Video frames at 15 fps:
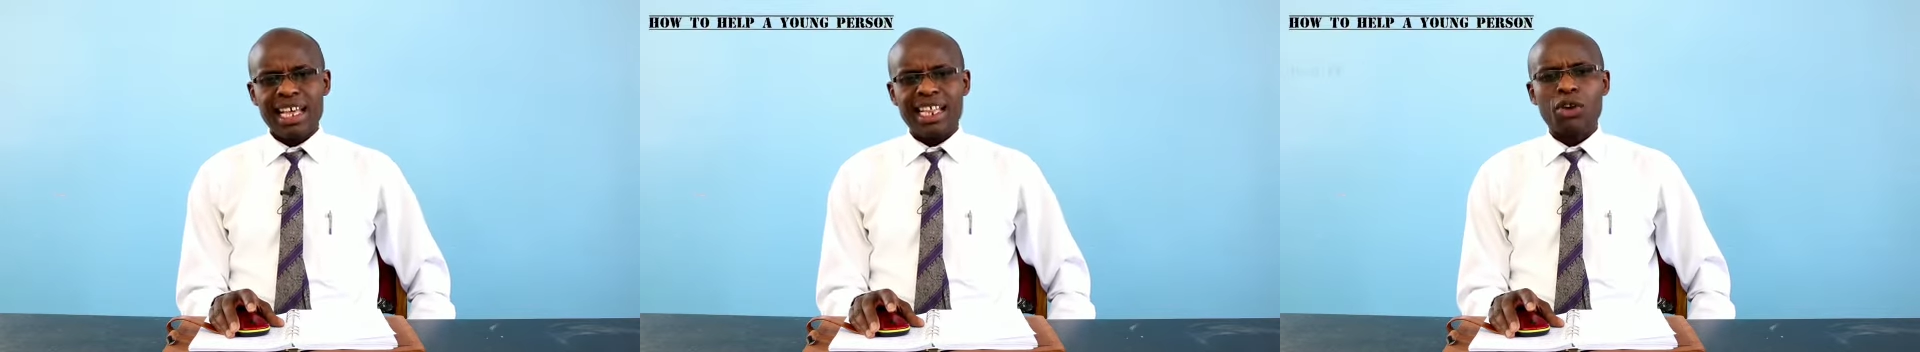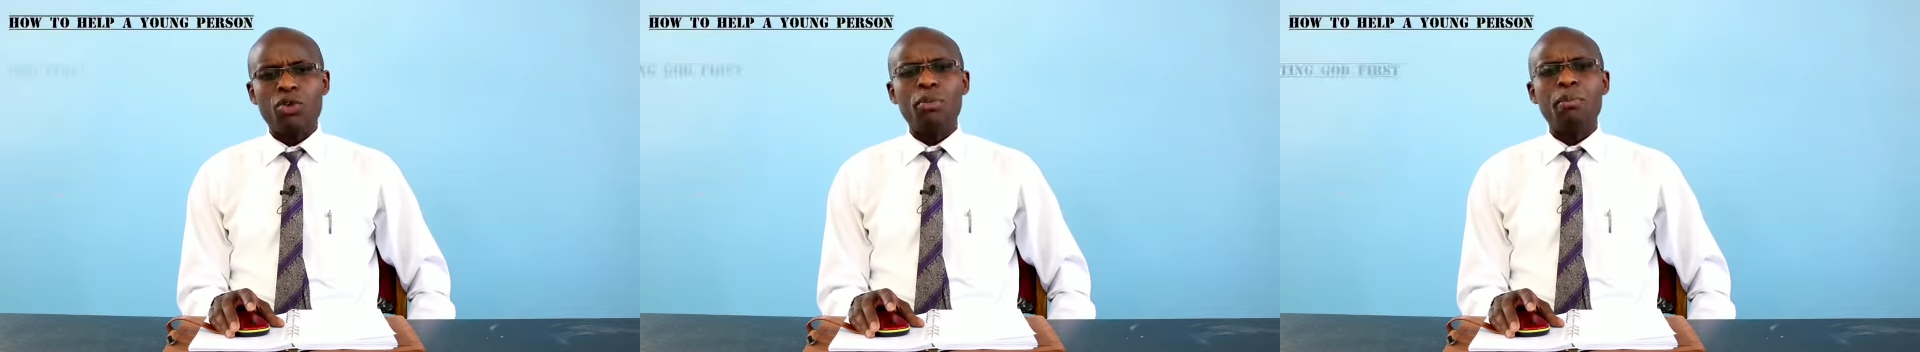
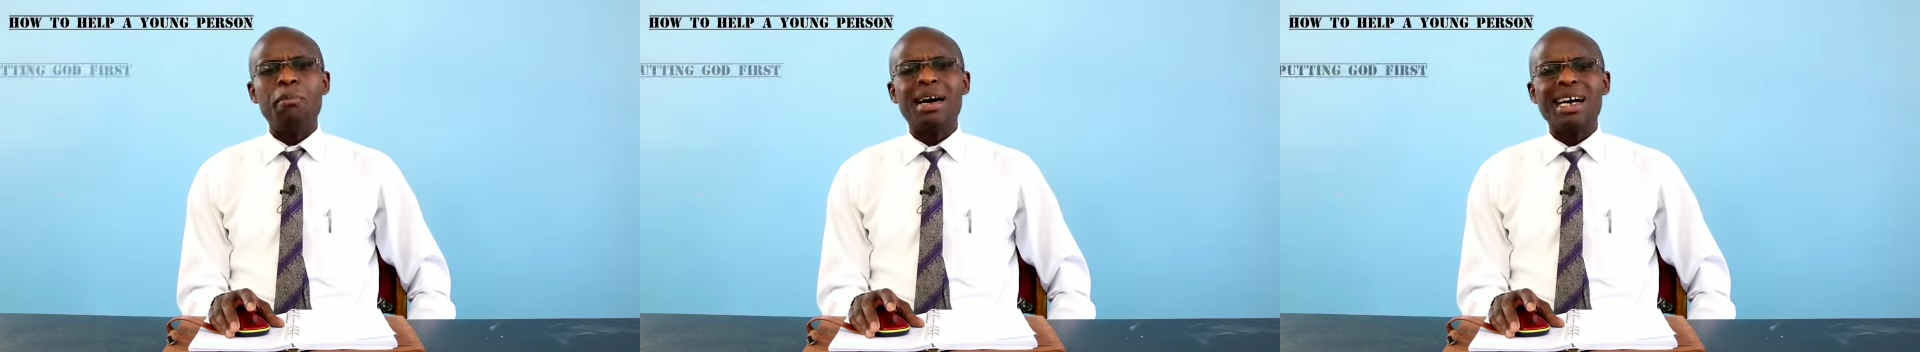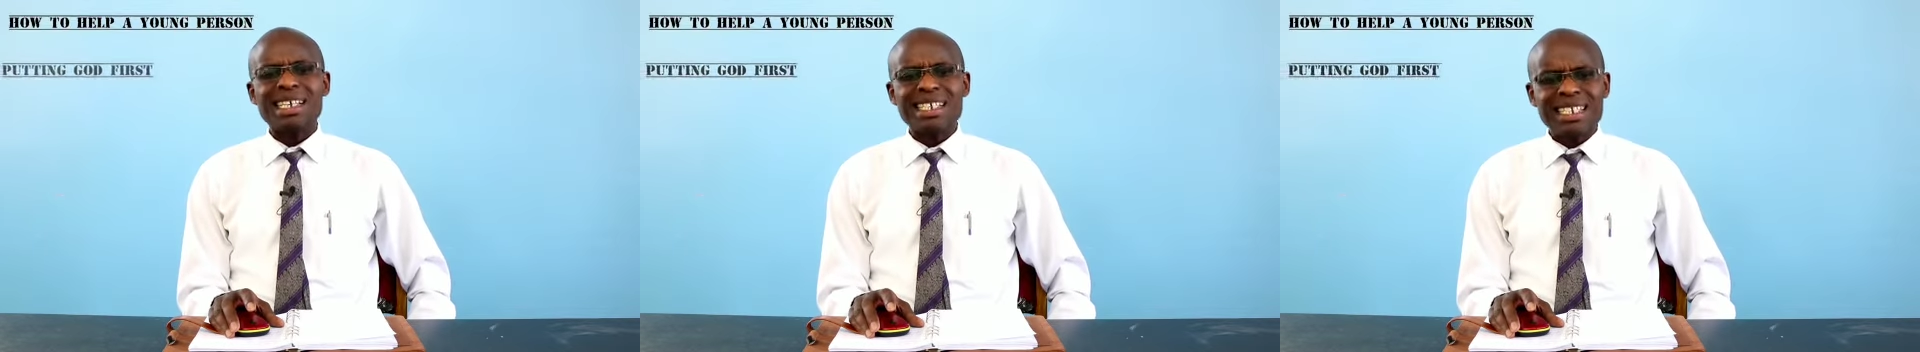that we
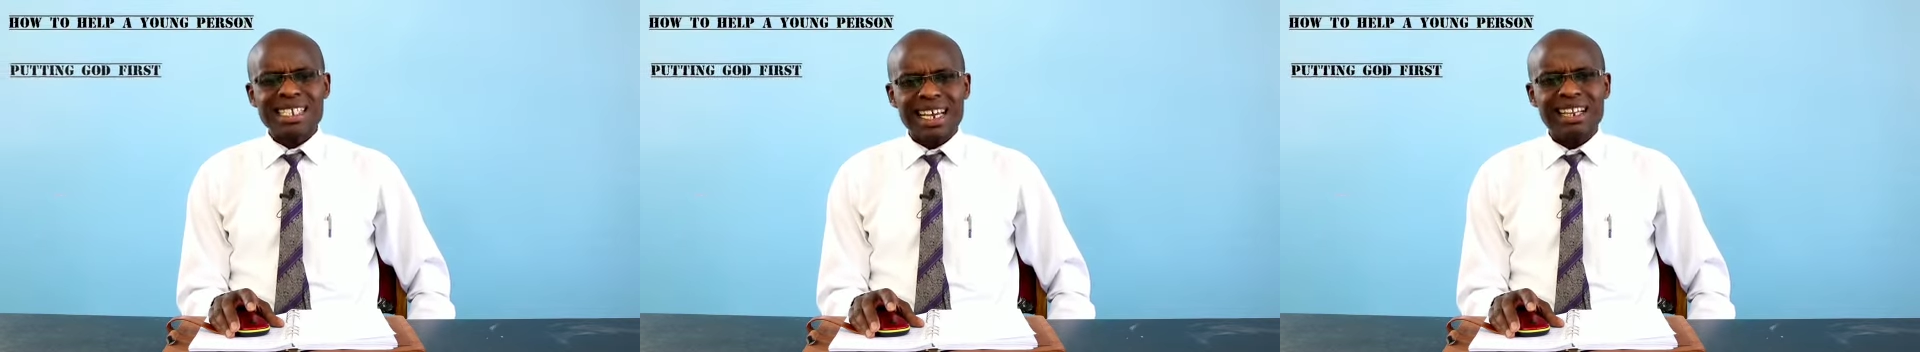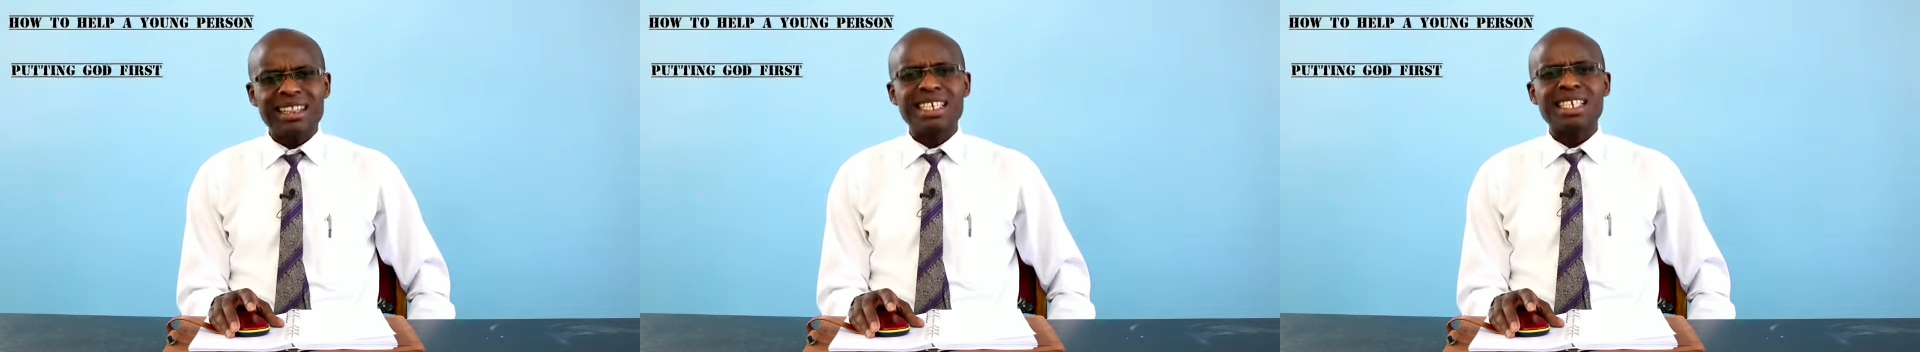must
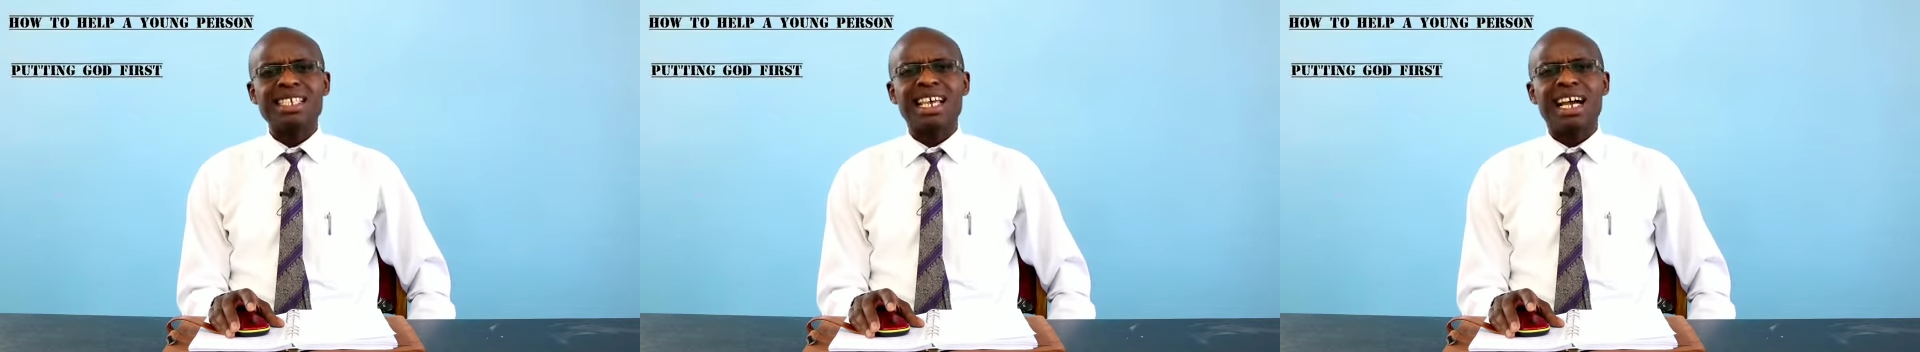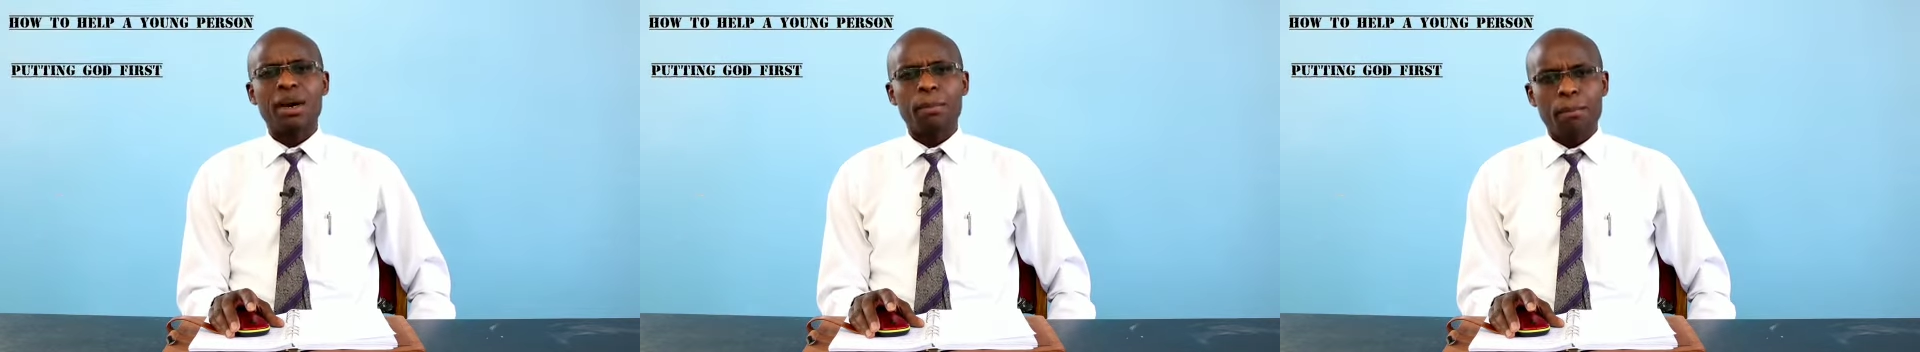tell these
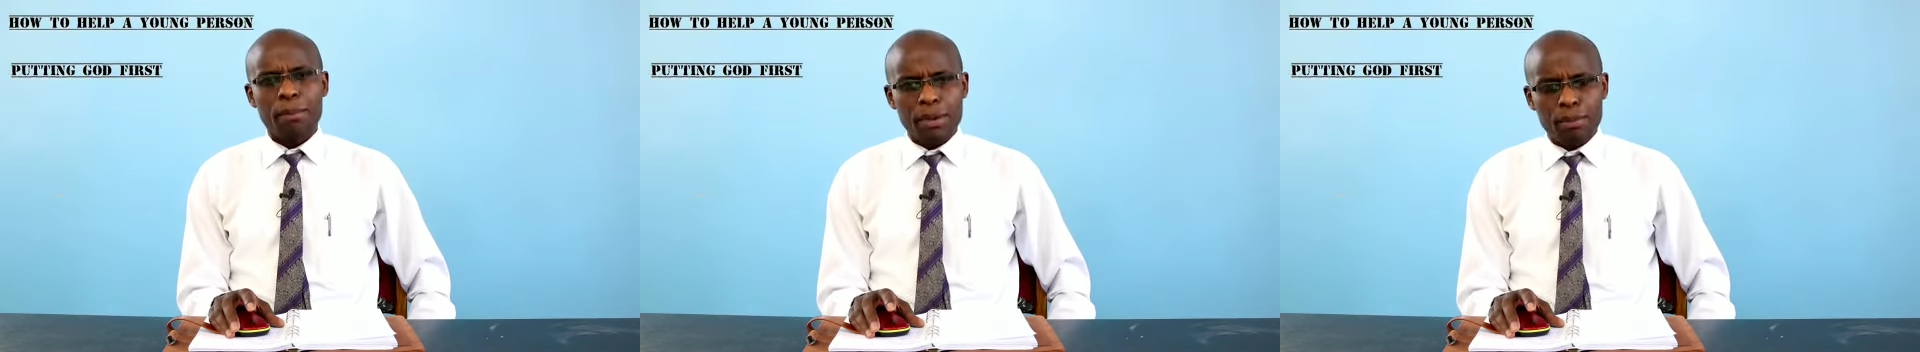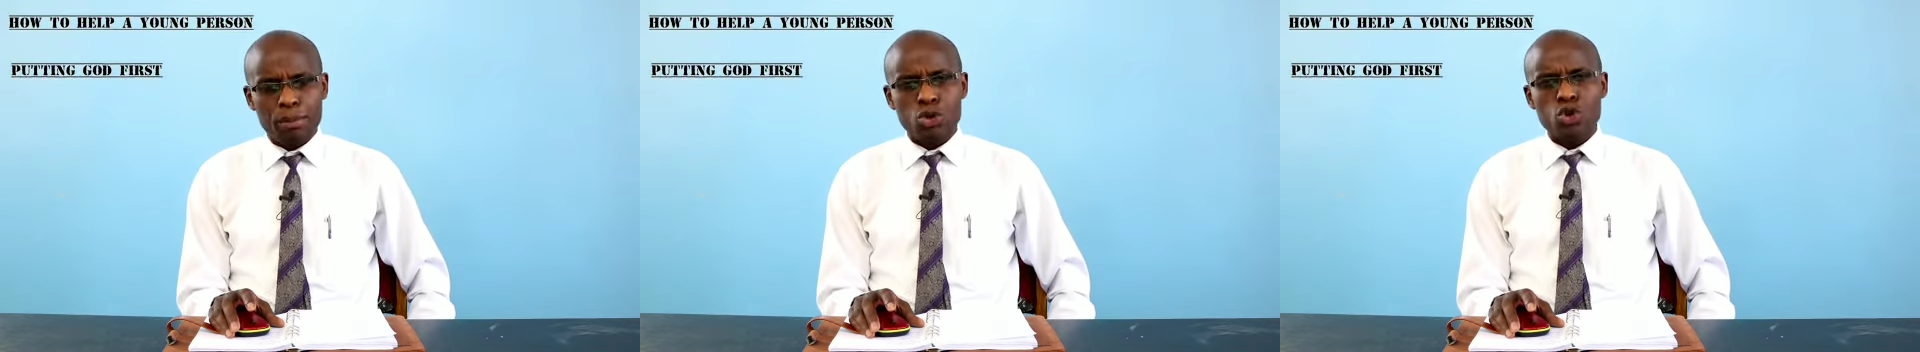young
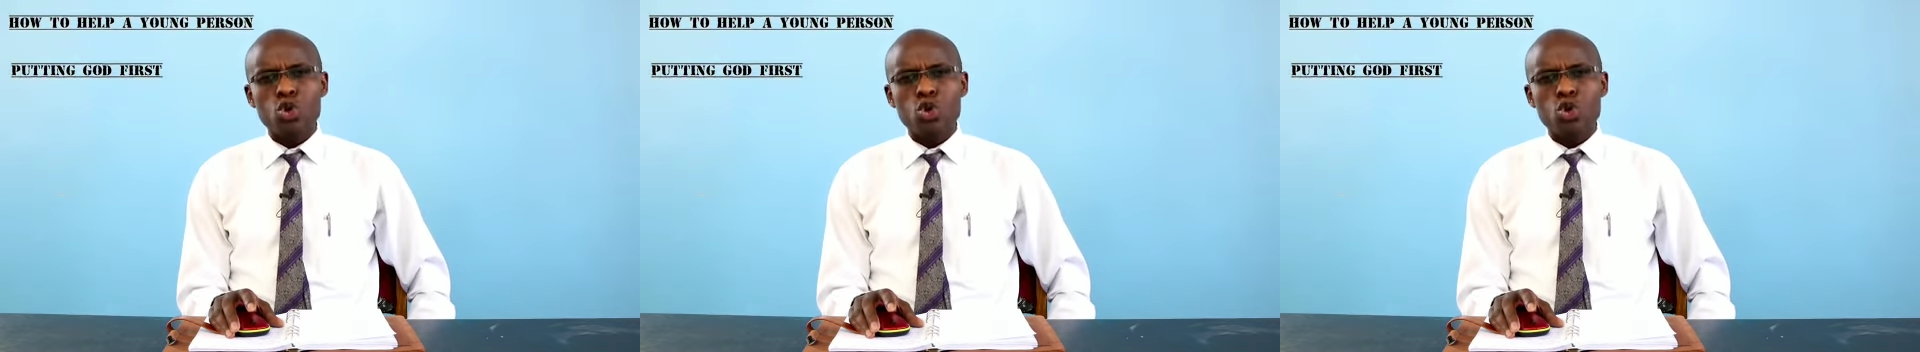people